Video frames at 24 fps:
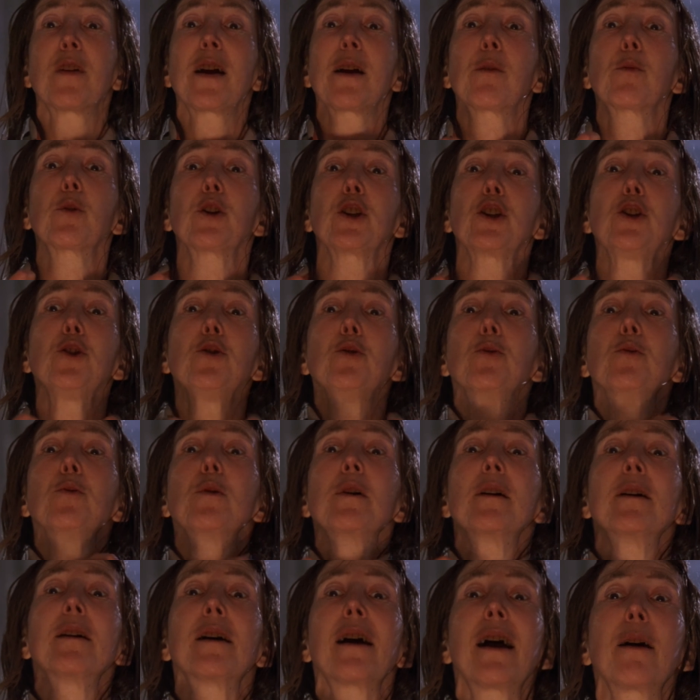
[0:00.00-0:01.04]
I were you,
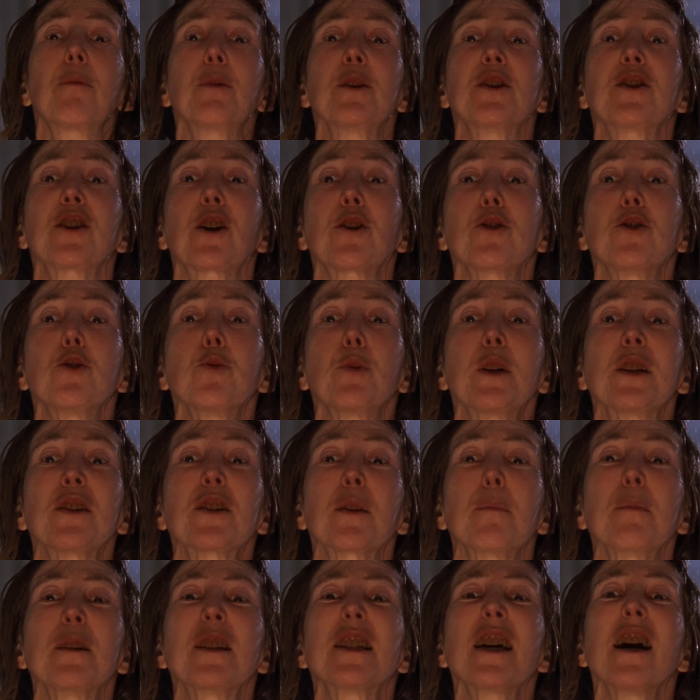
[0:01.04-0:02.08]
I would start doing
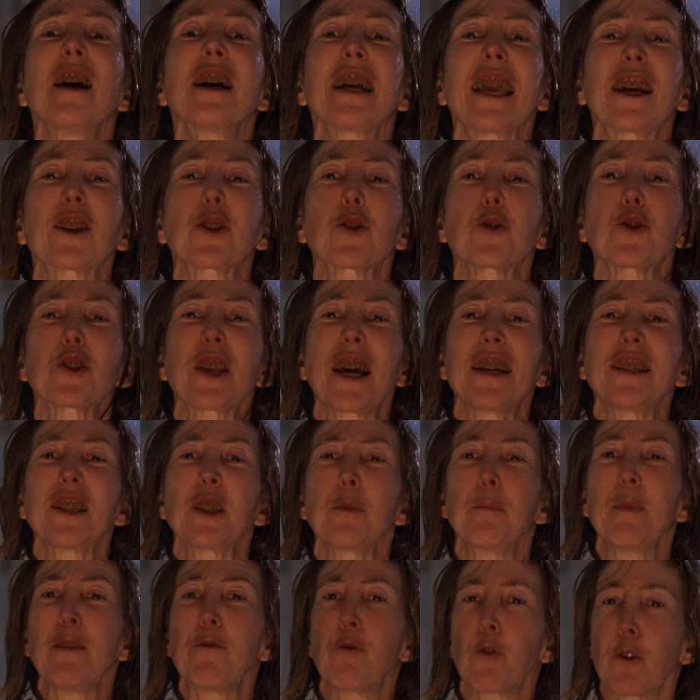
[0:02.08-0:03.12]
some tongue
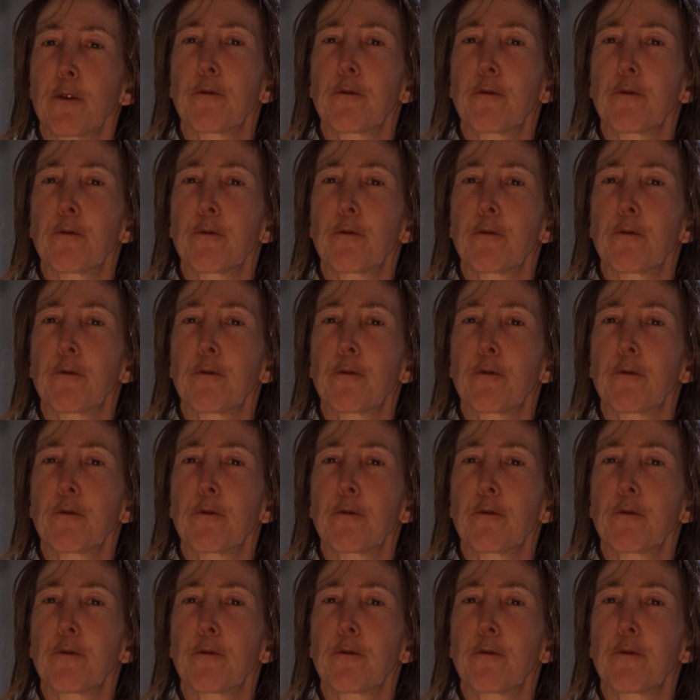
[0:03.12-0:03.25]
exercises before